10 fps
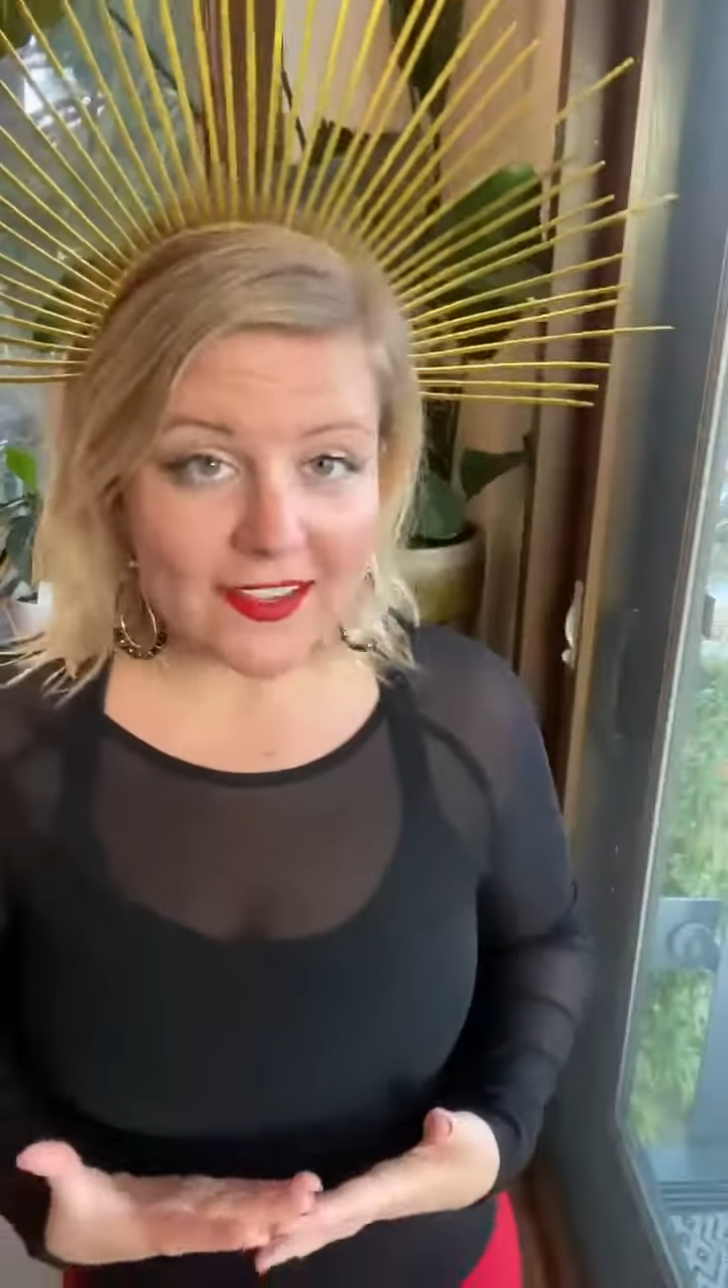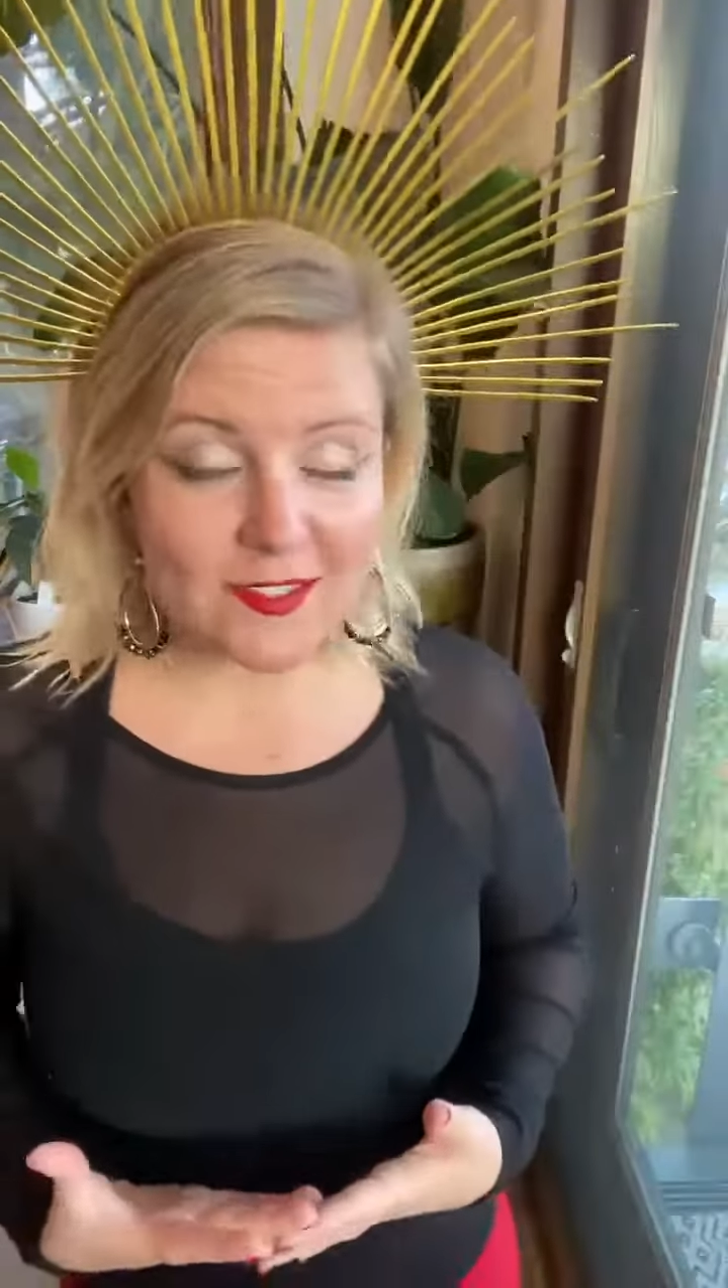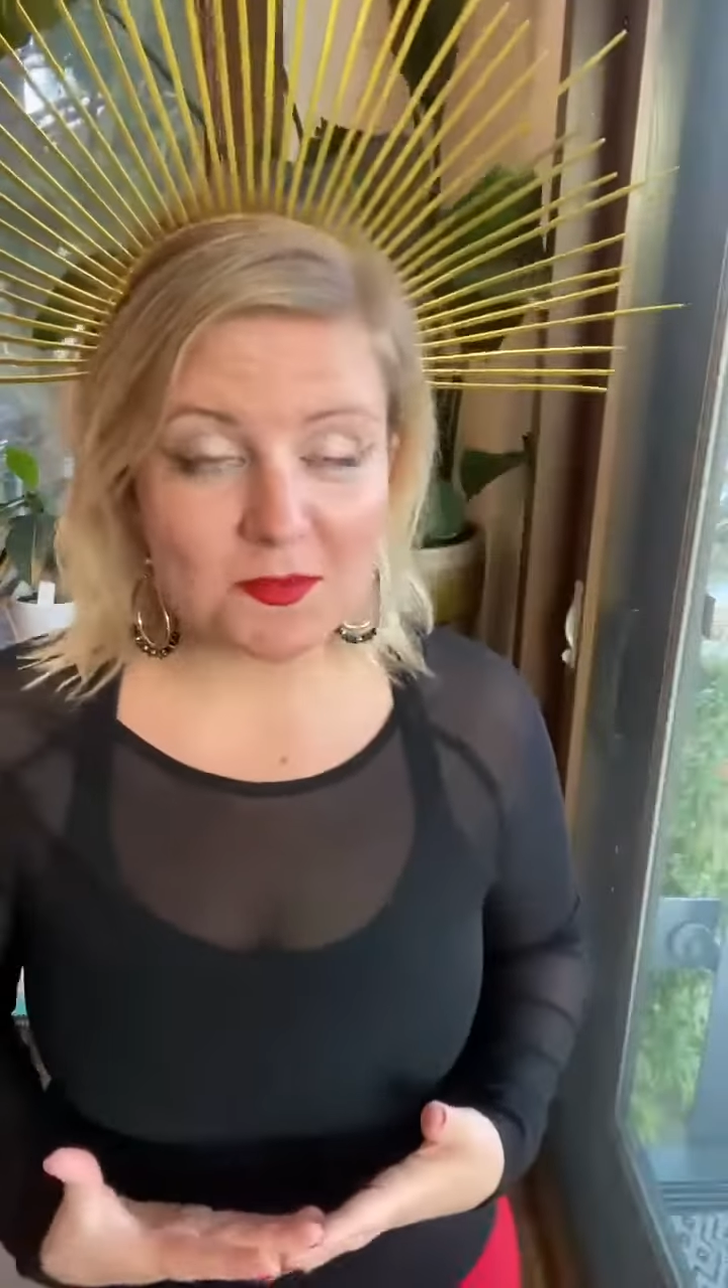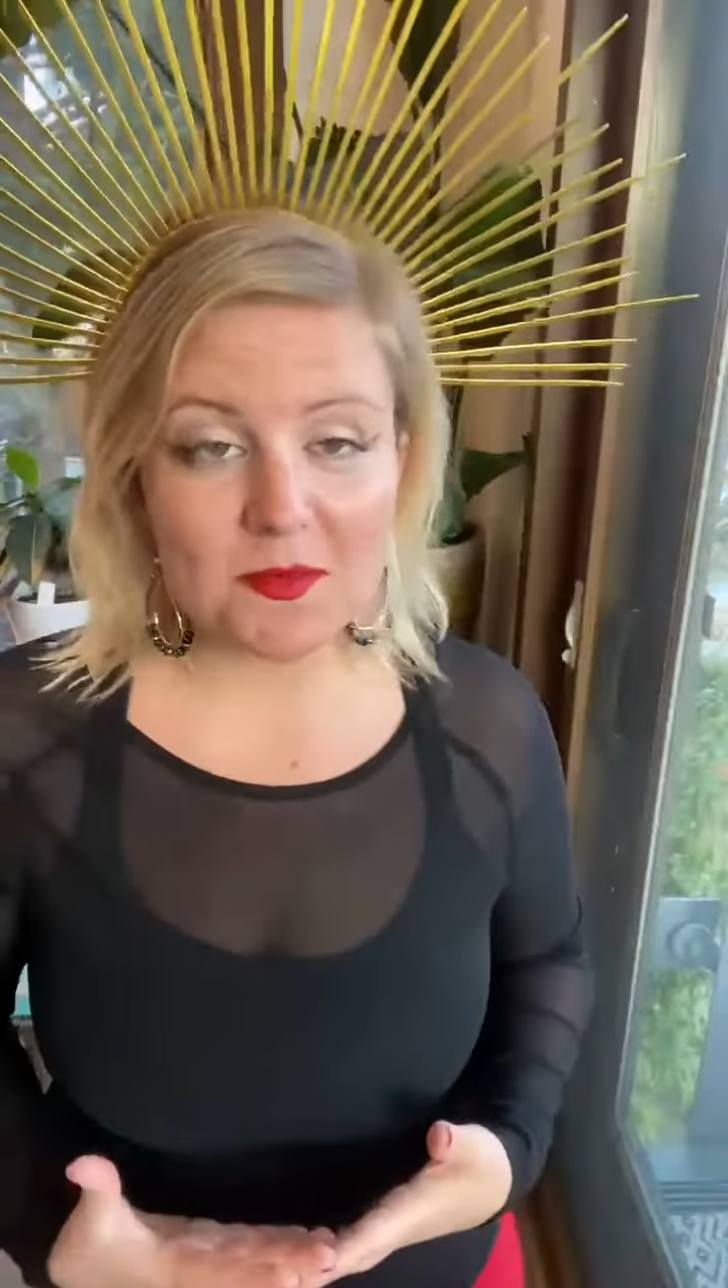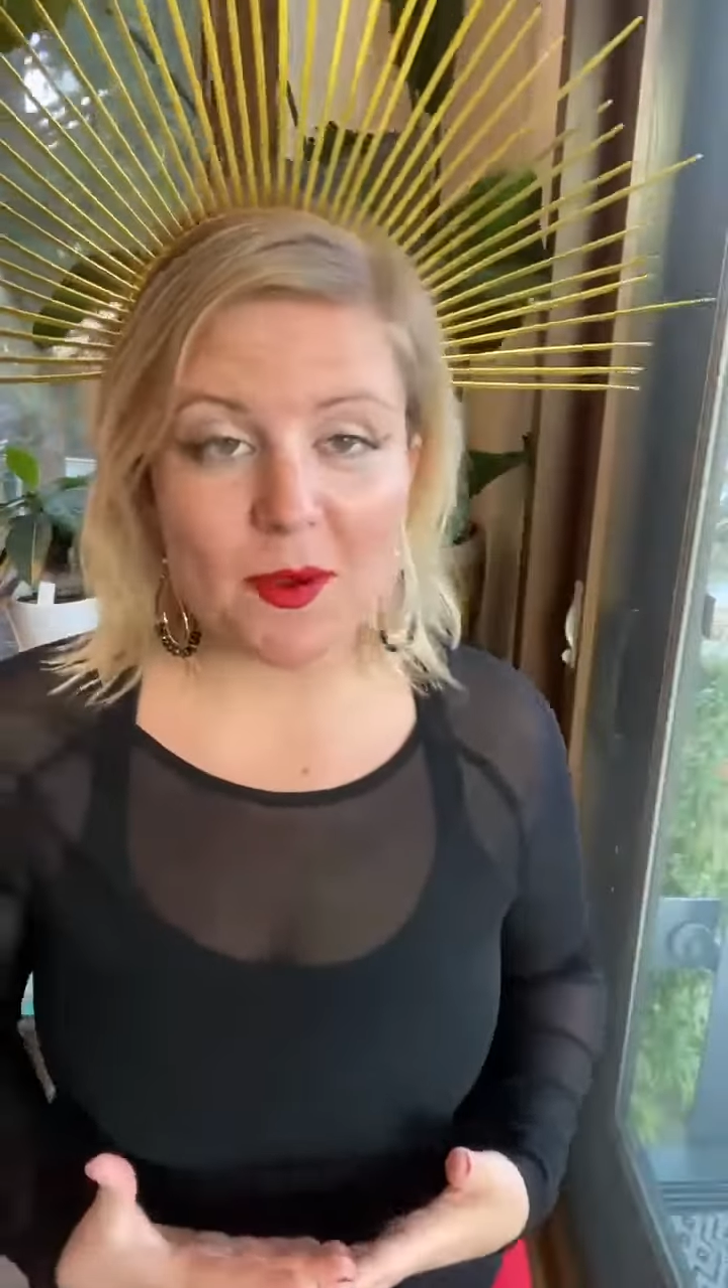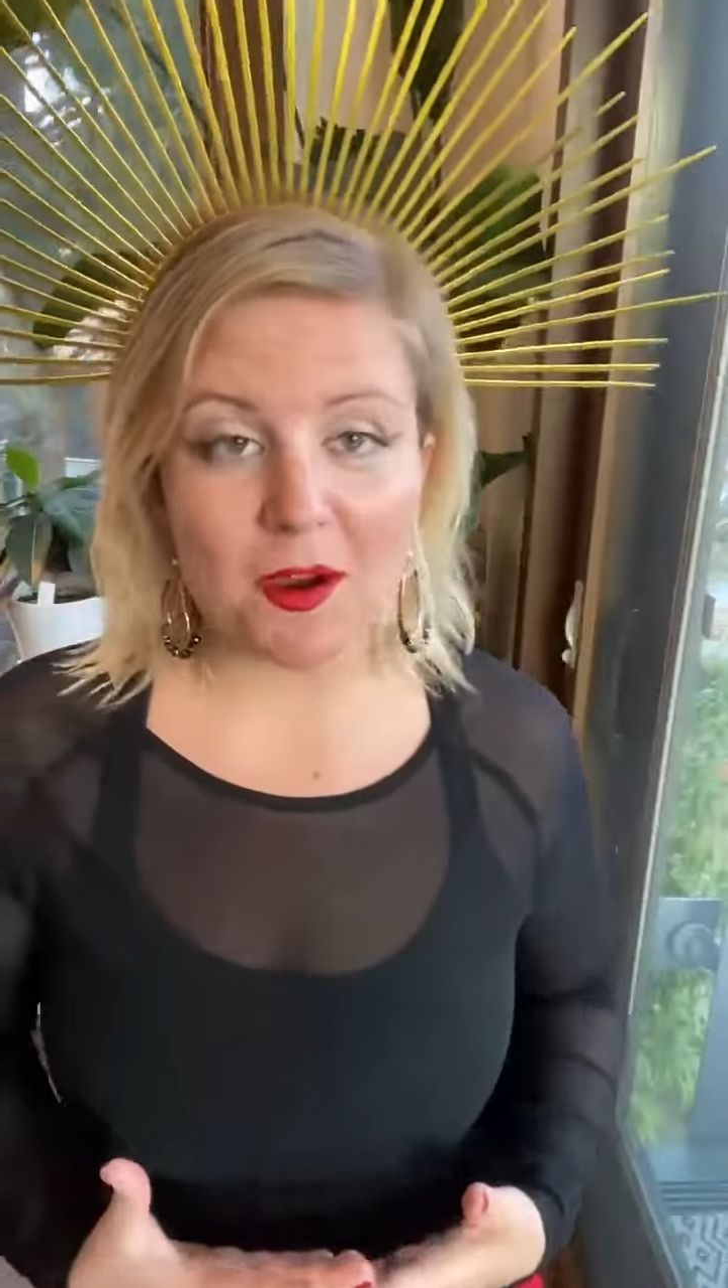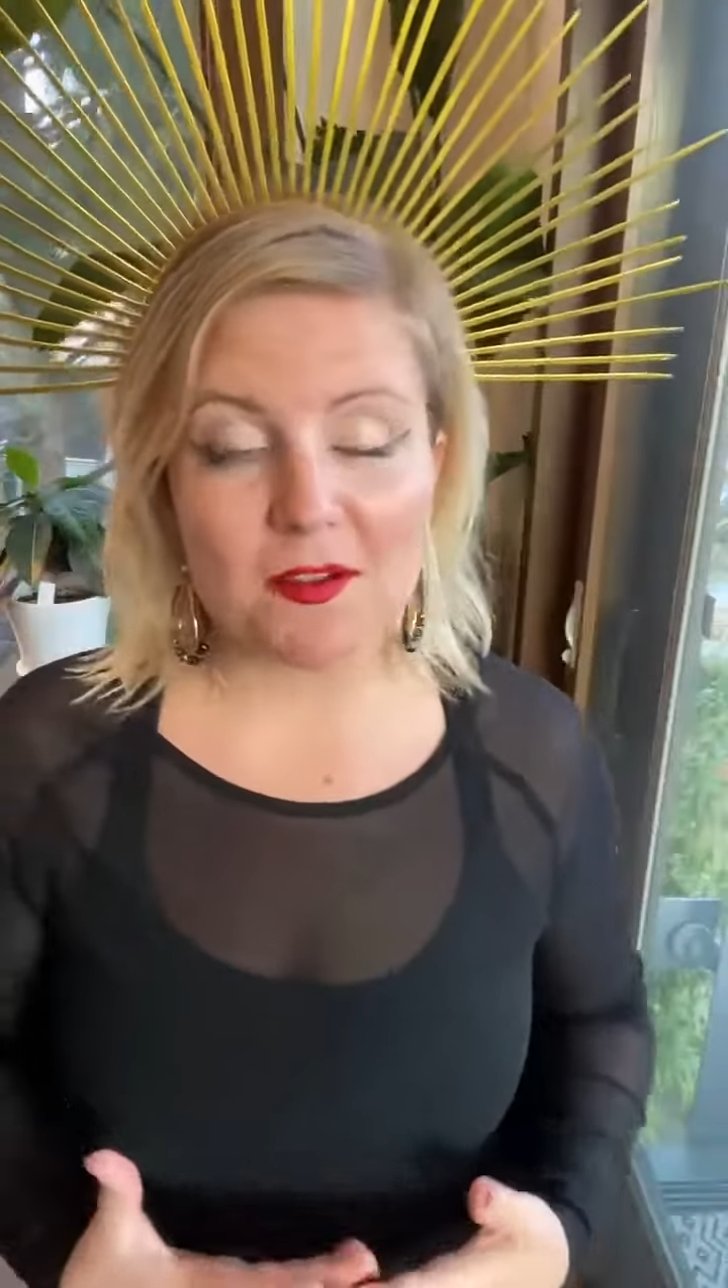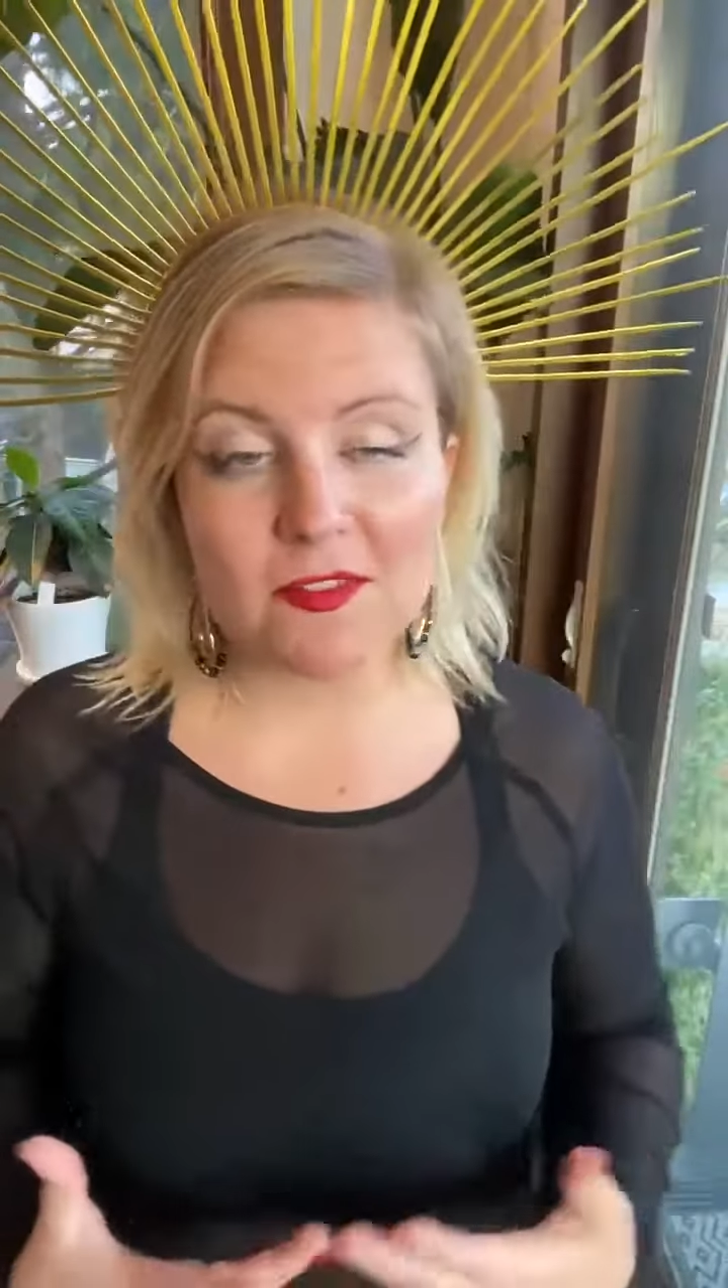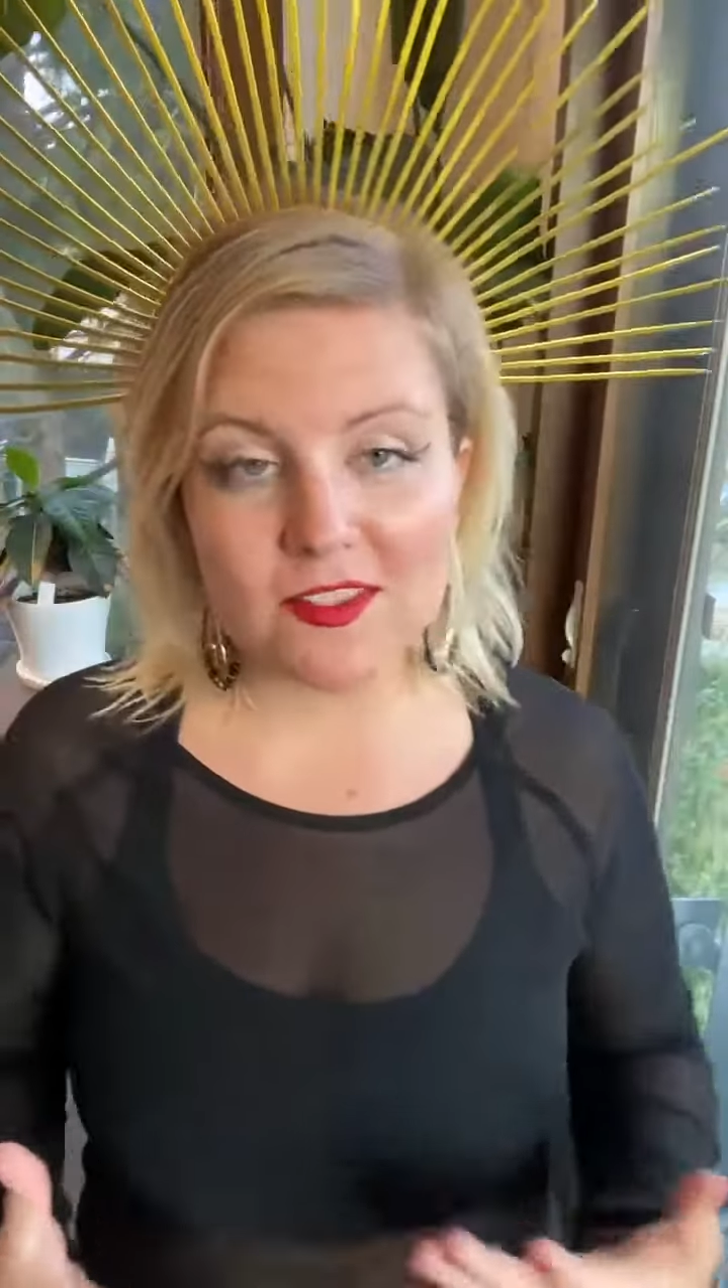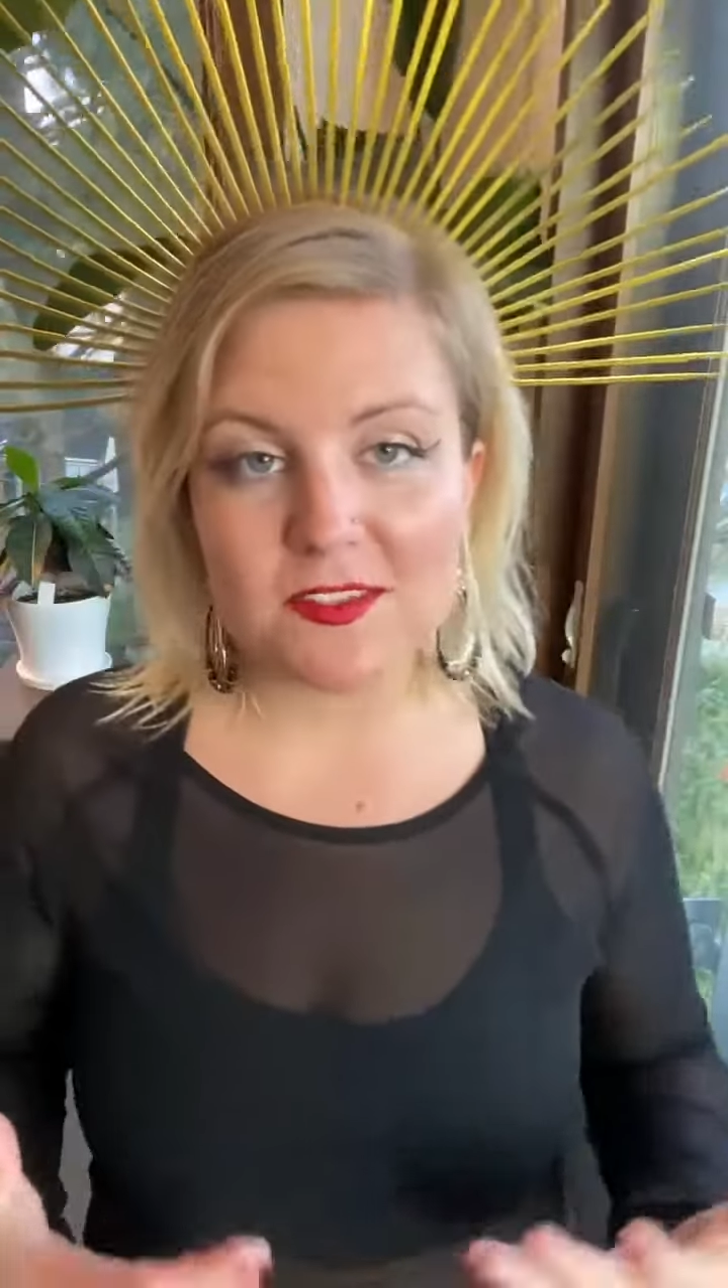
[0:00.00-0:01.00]
to be part
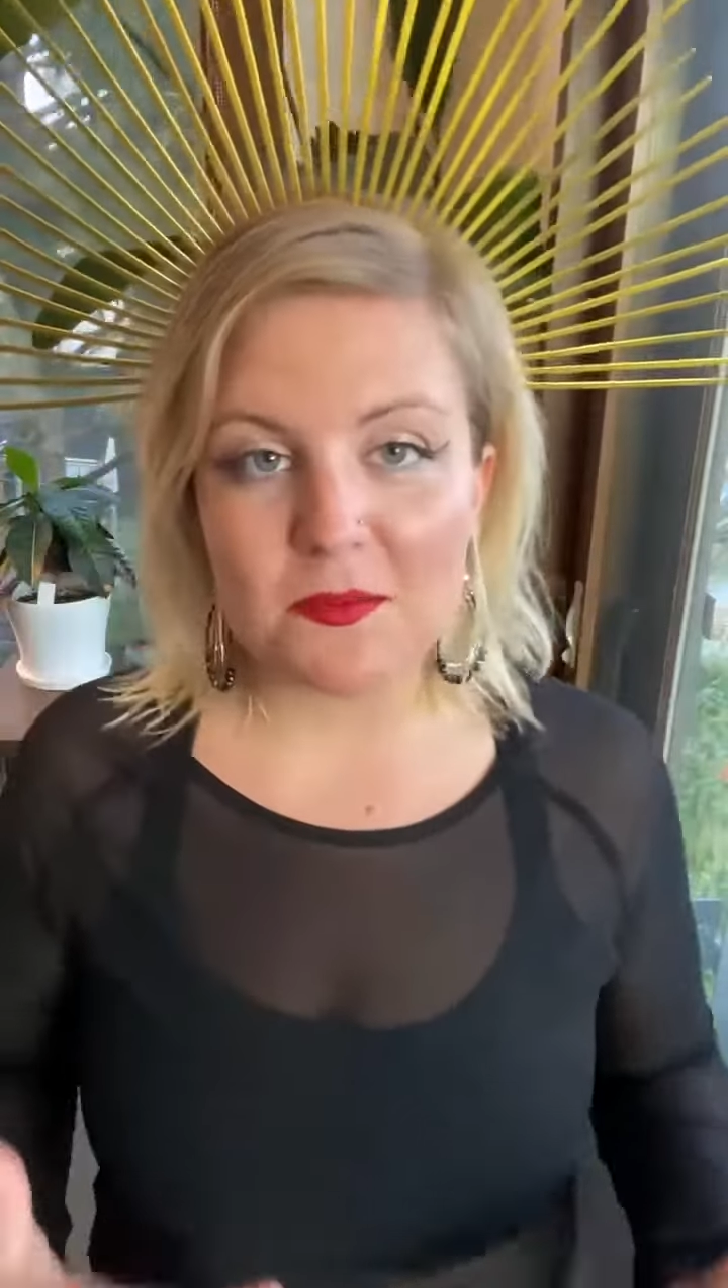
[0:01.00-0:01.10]
of this